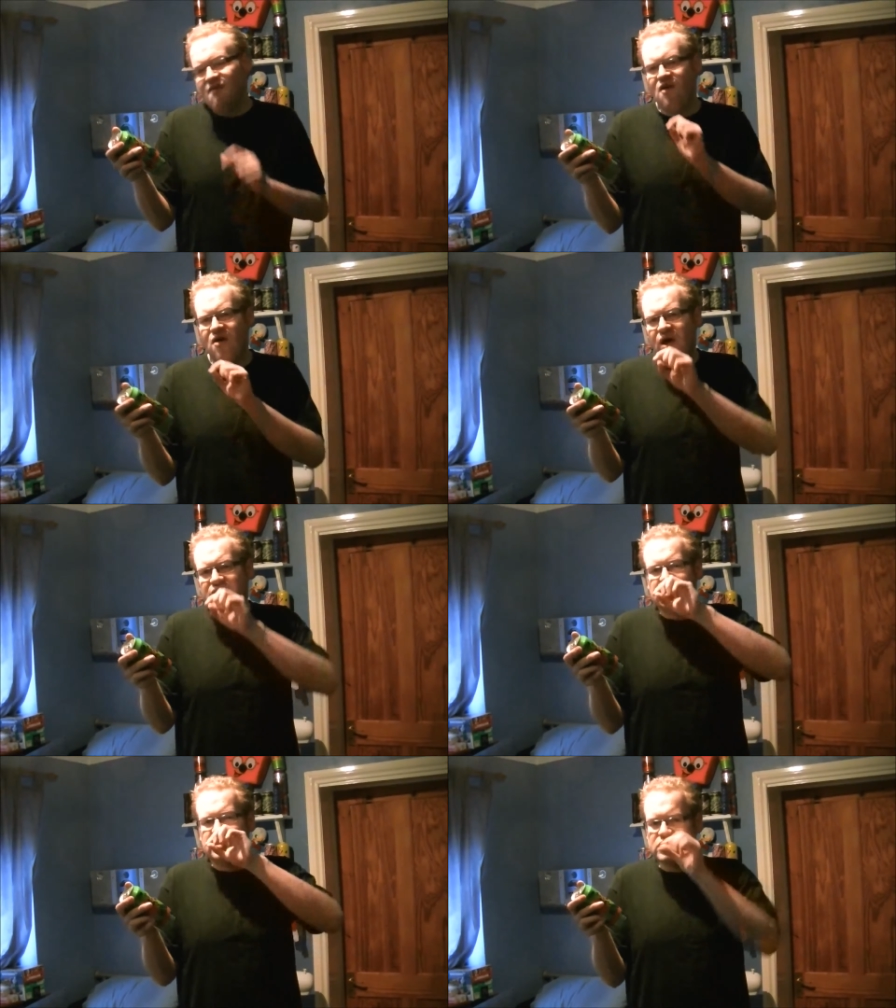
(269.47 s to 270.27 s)

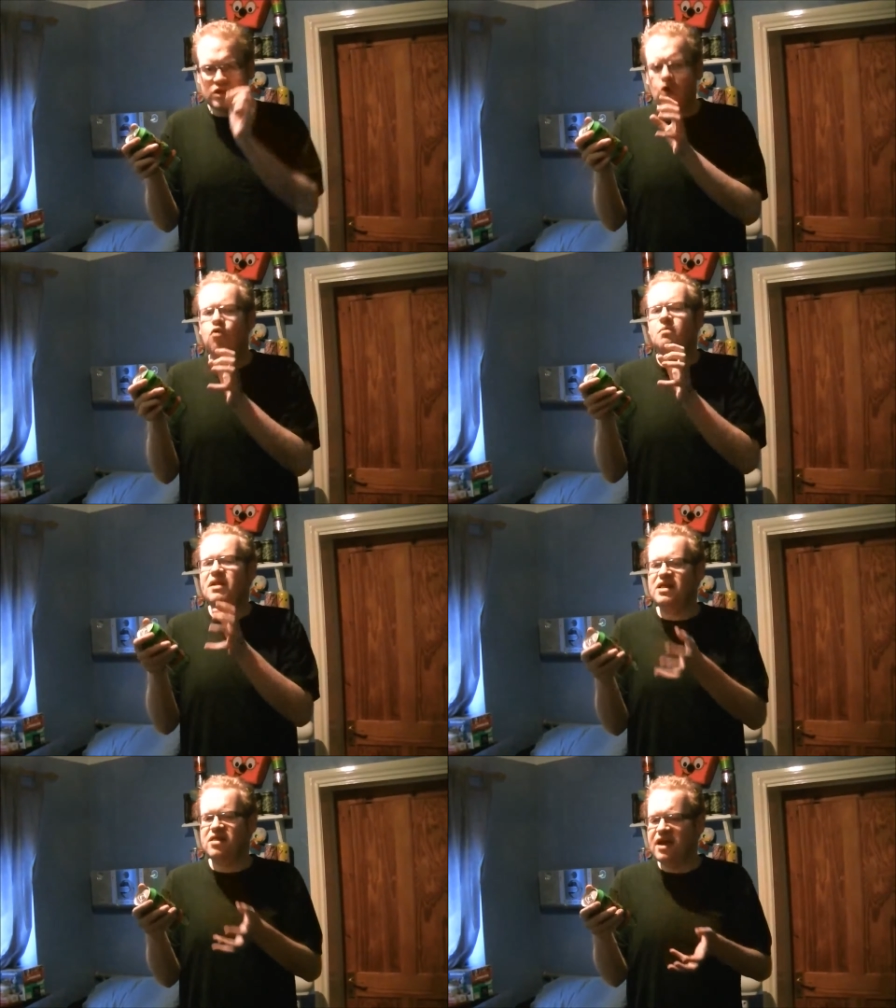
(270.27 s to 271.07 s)
heard so
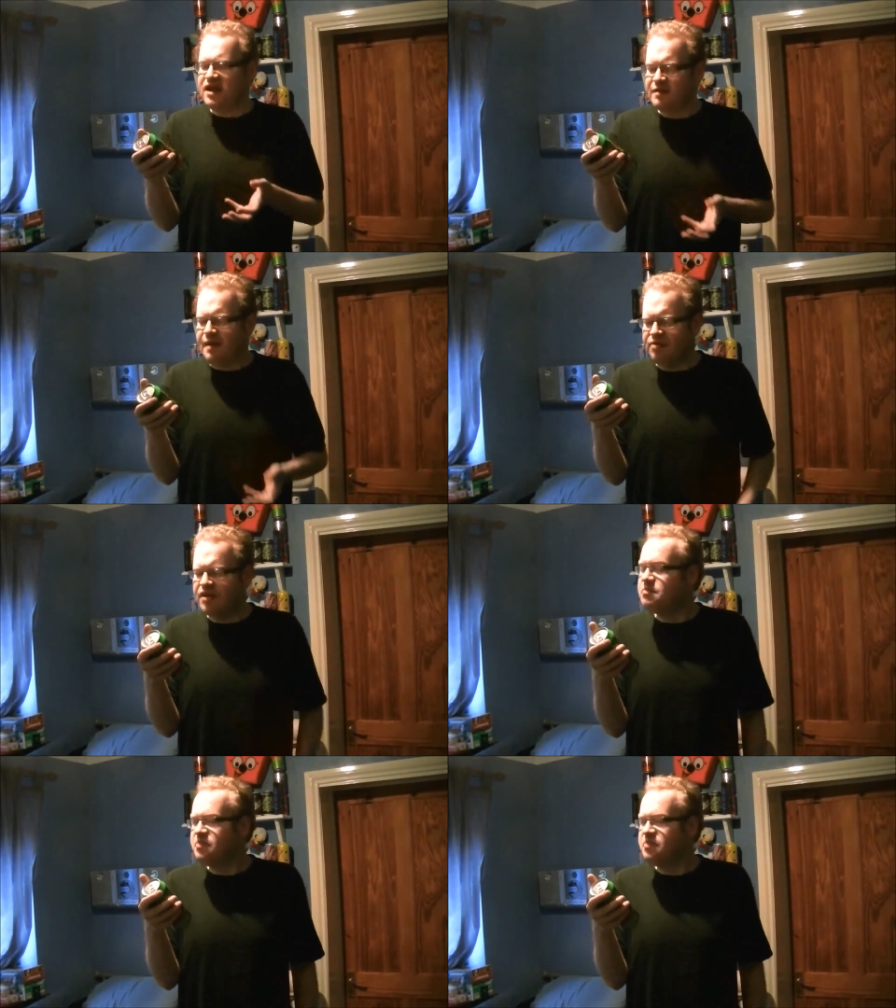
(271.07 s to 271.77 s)
many things about this